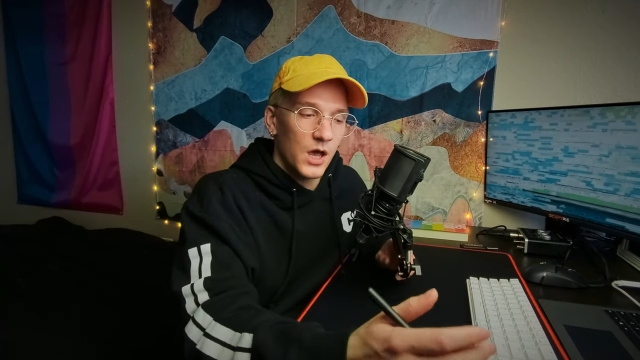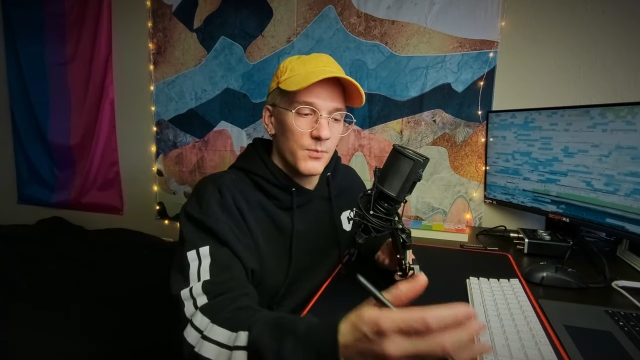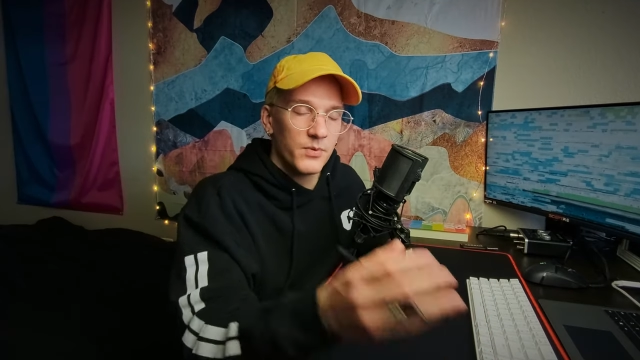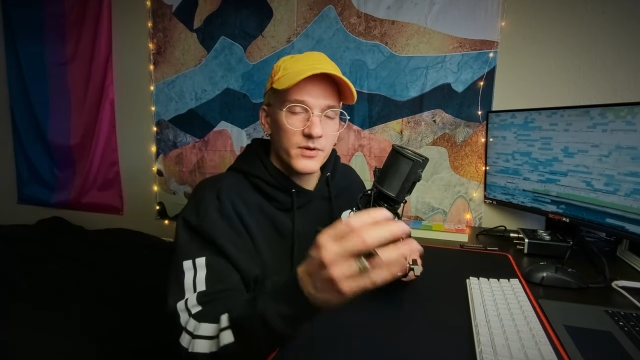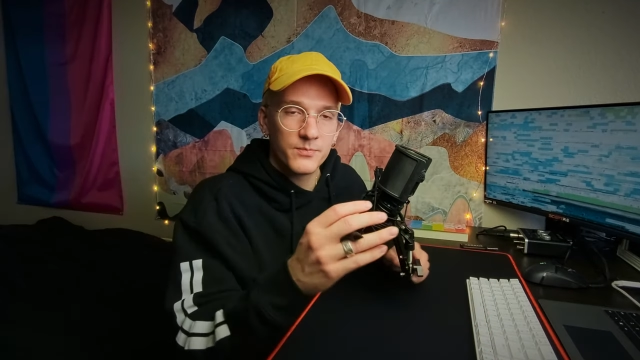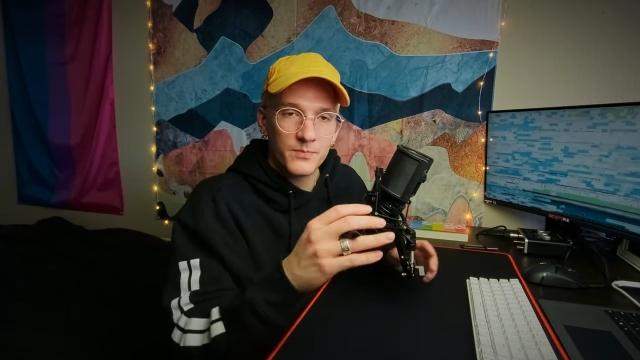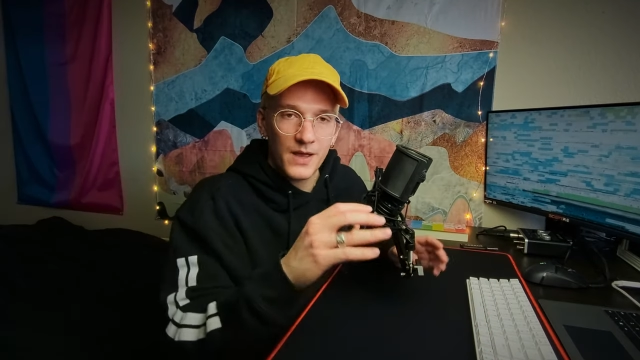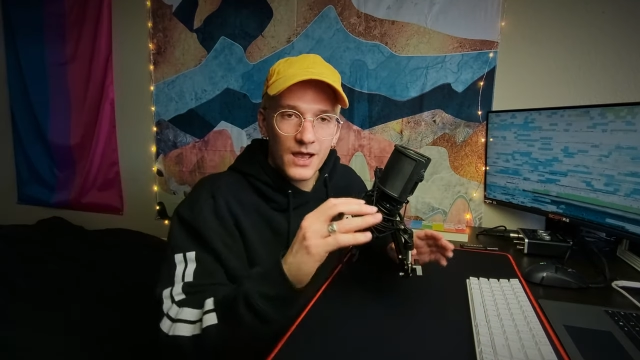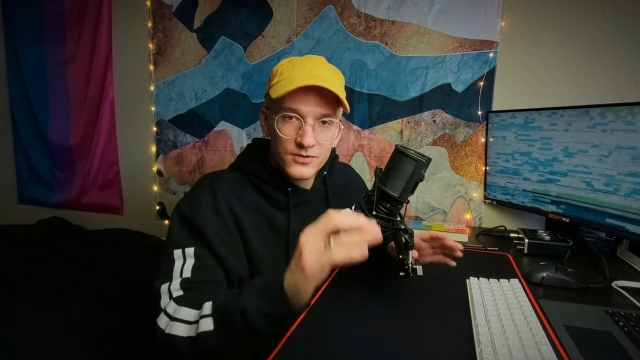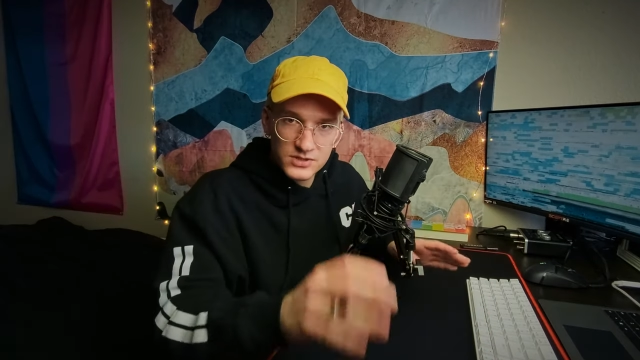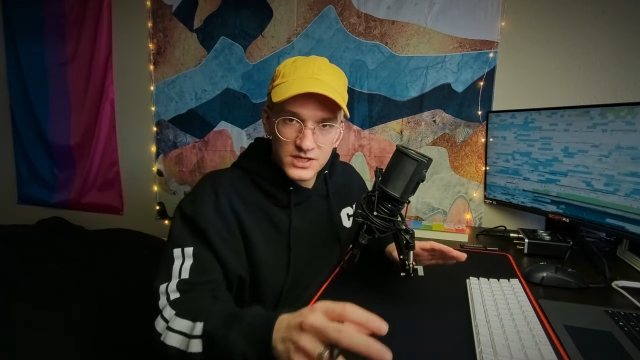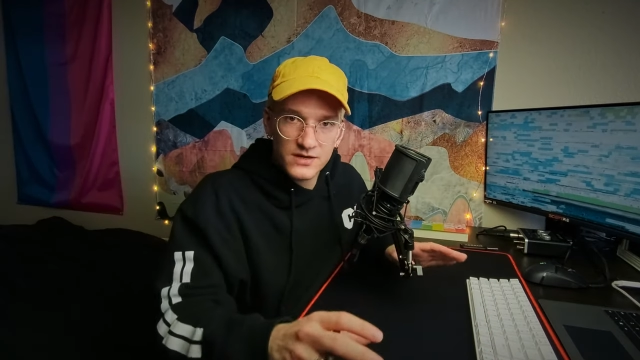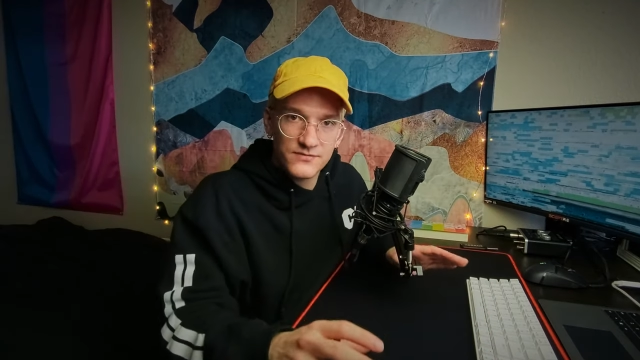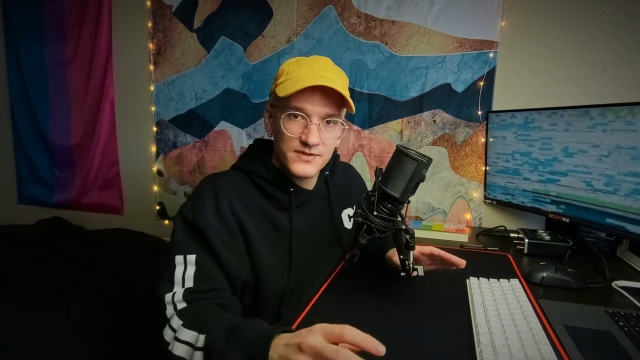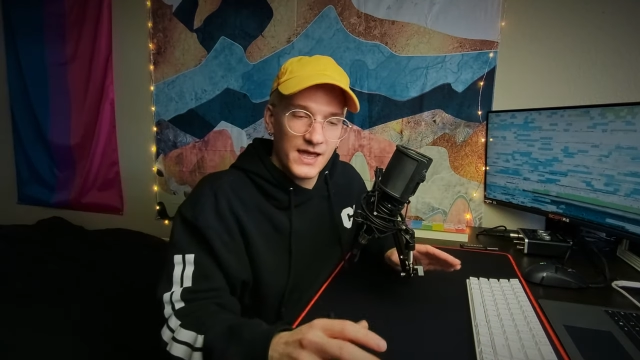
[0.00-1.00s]
But
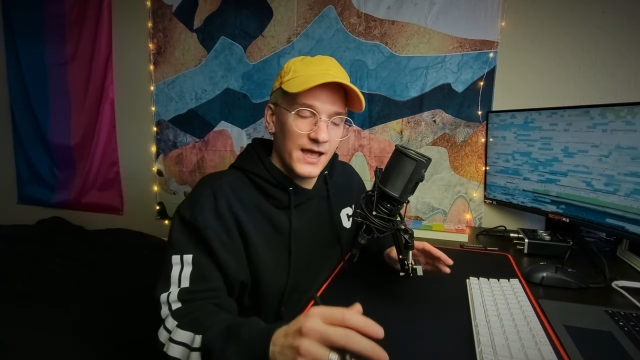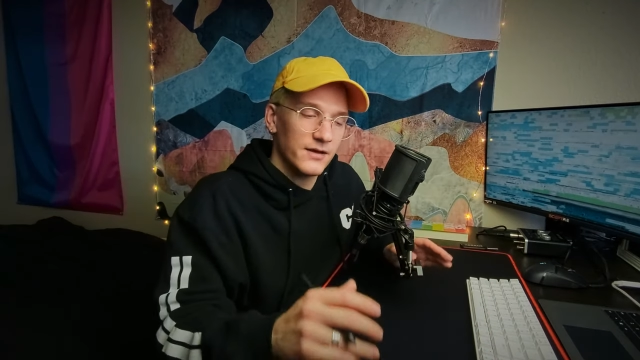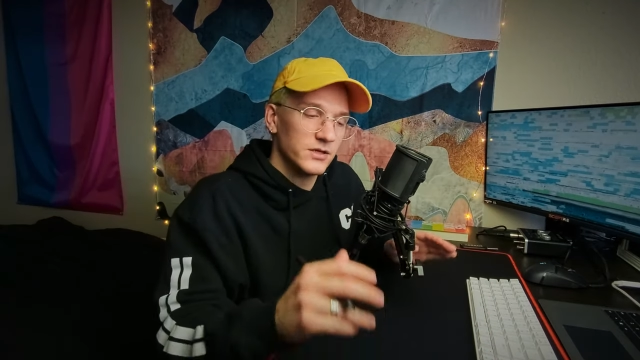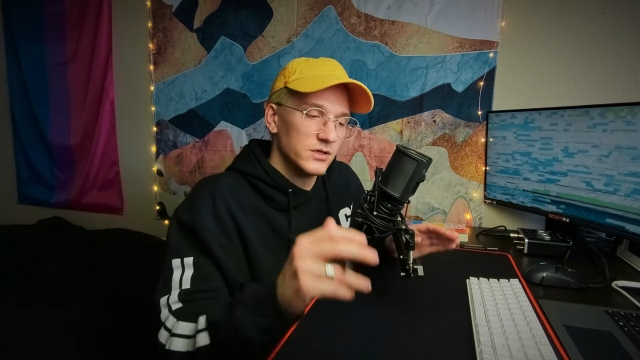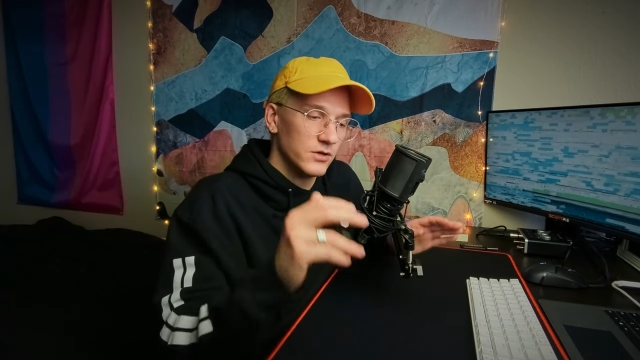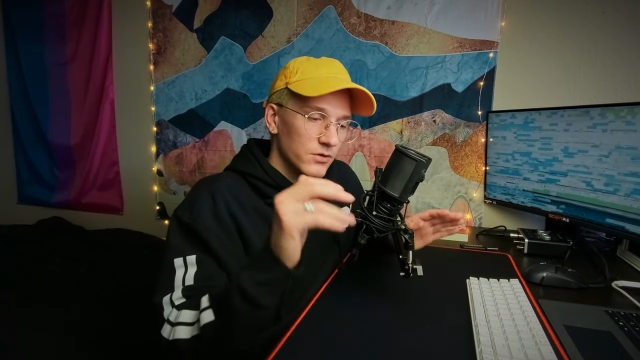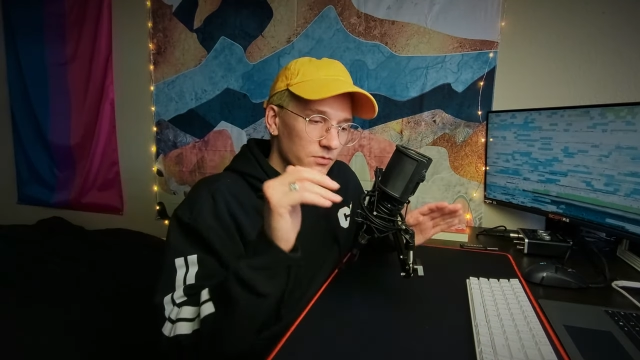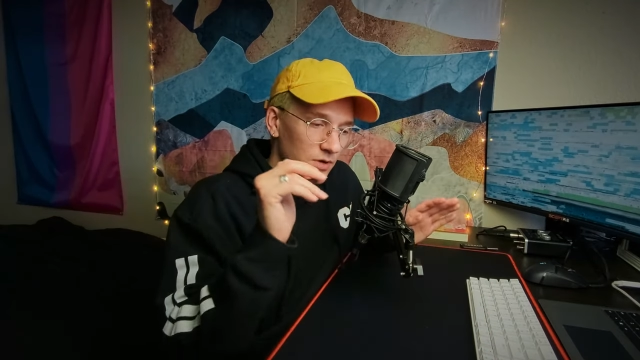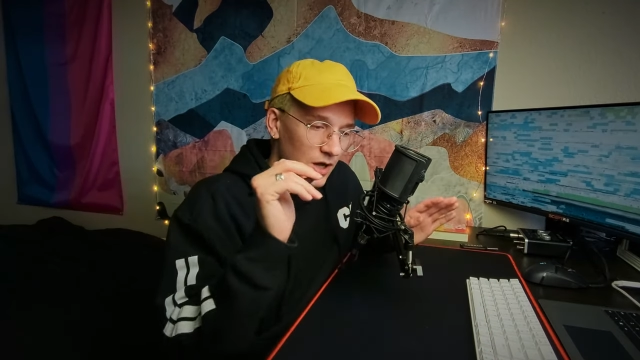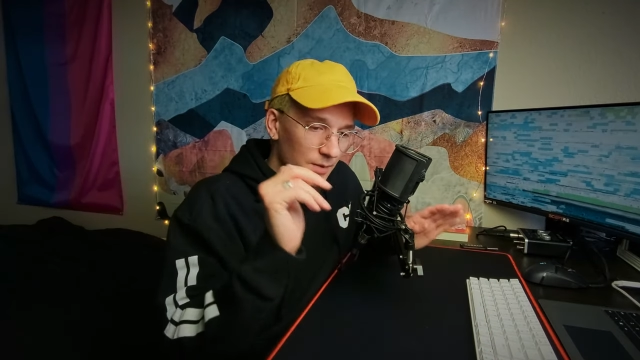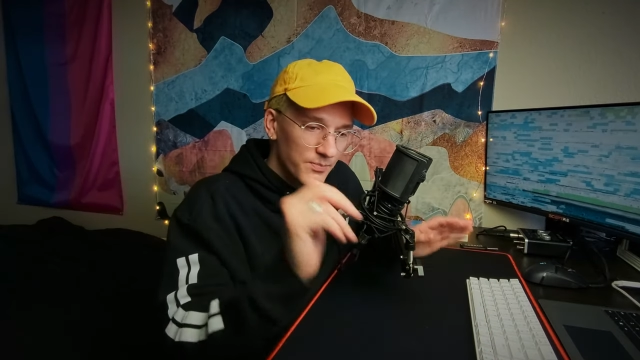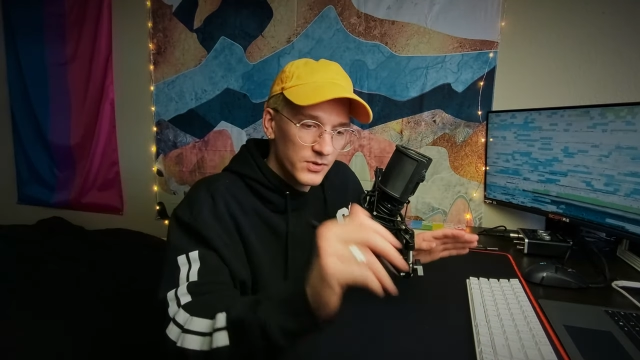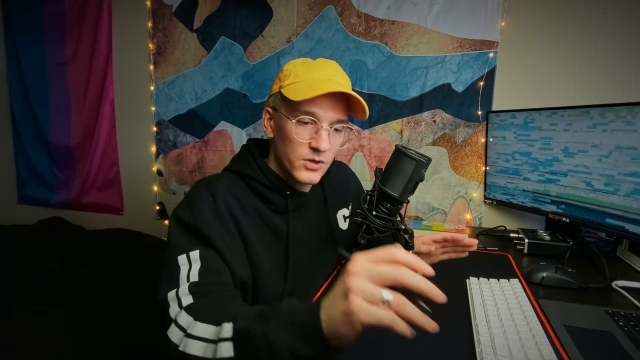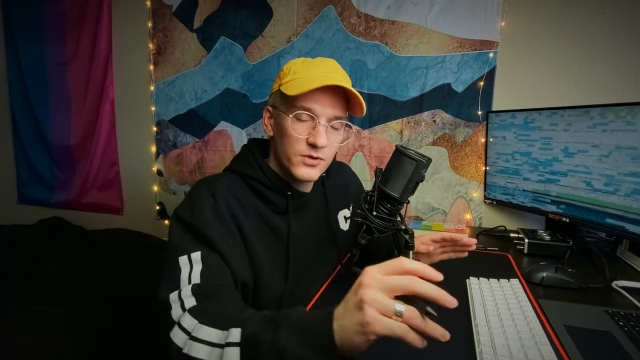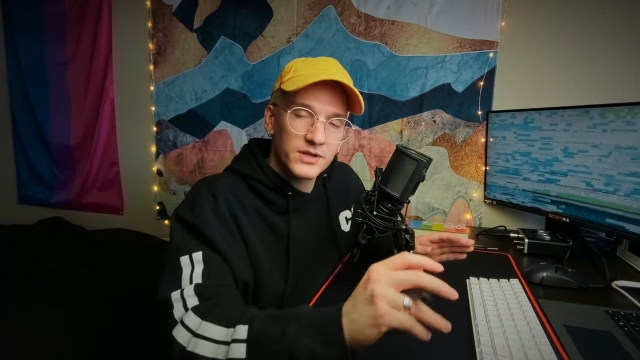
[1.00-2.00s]
outside of that, you know,
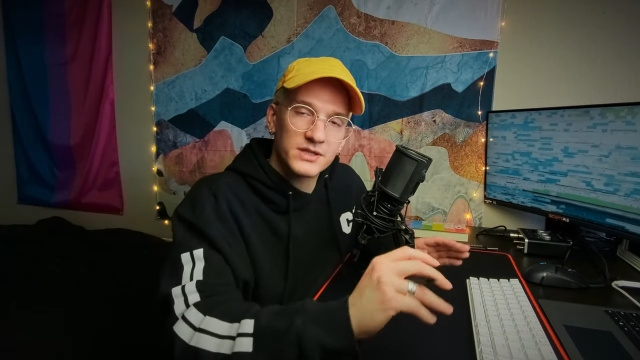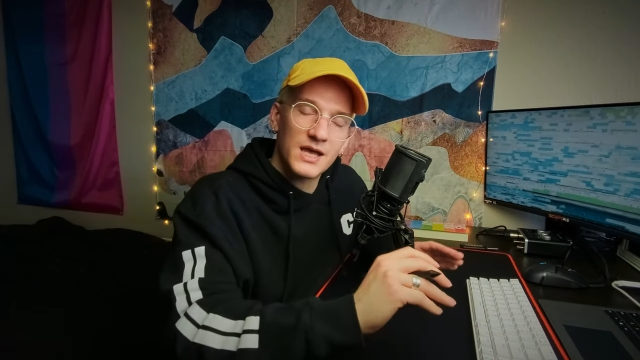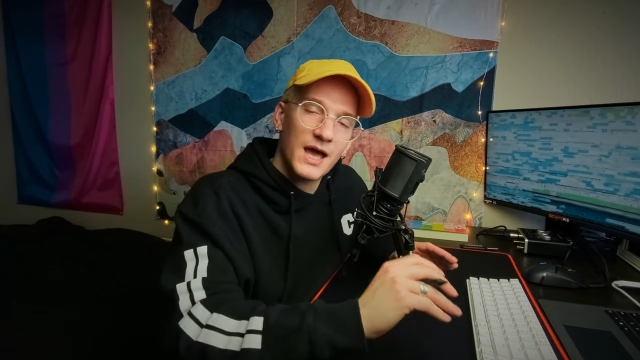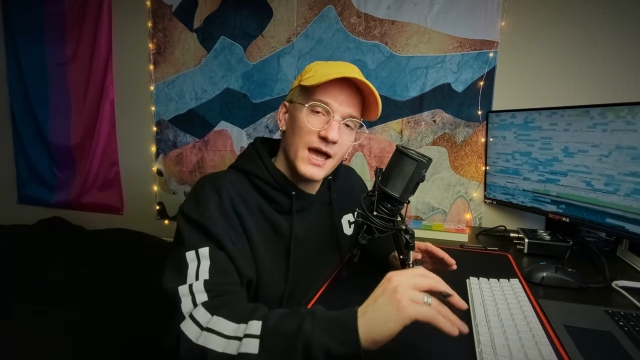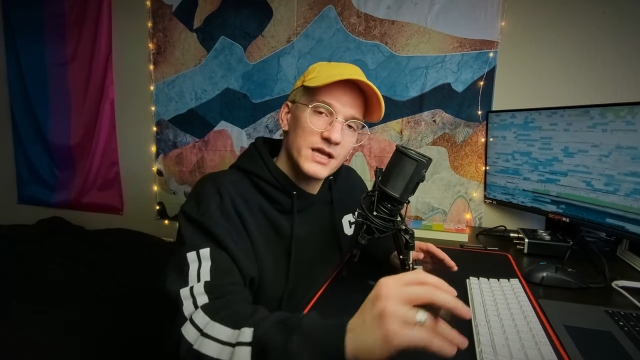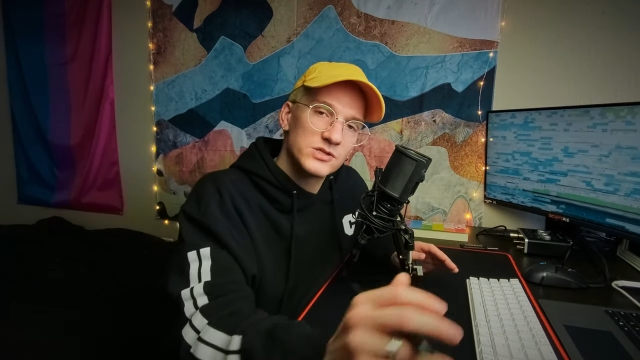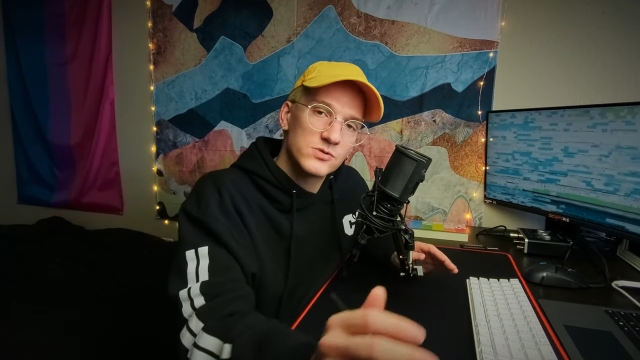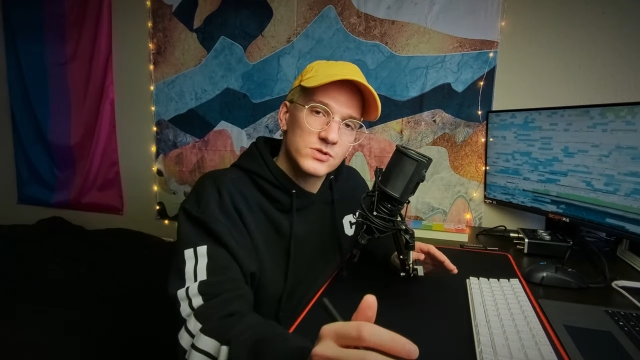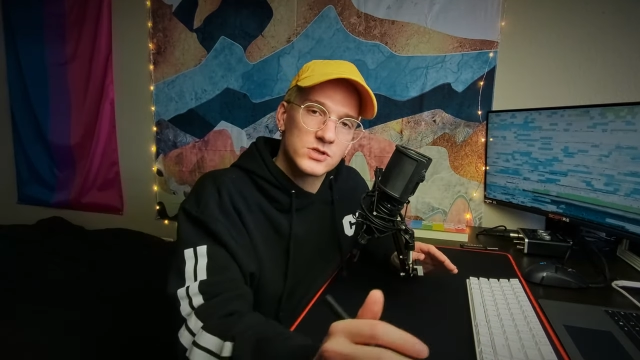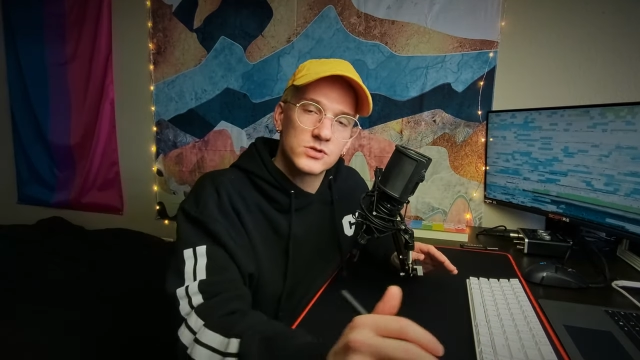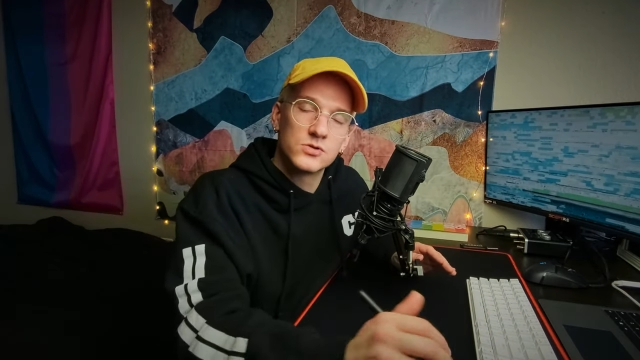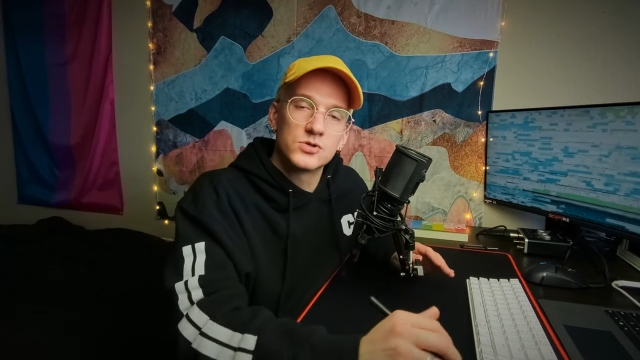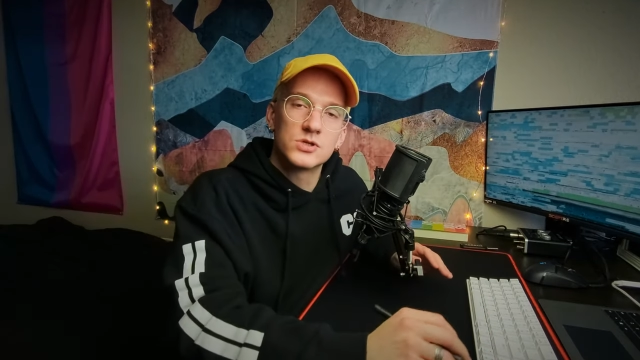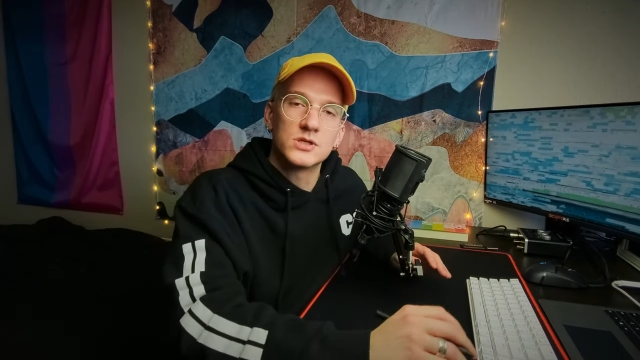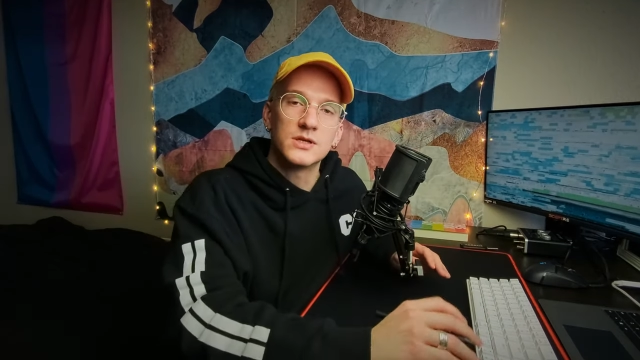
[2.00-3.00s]
upload at the highest
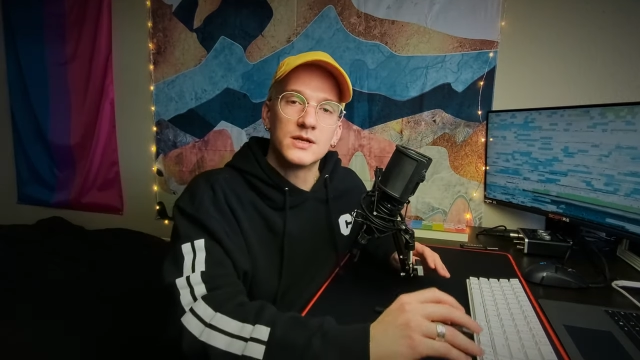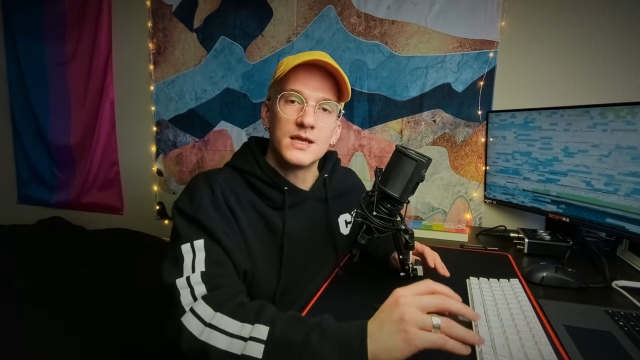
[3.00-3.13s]
resolution that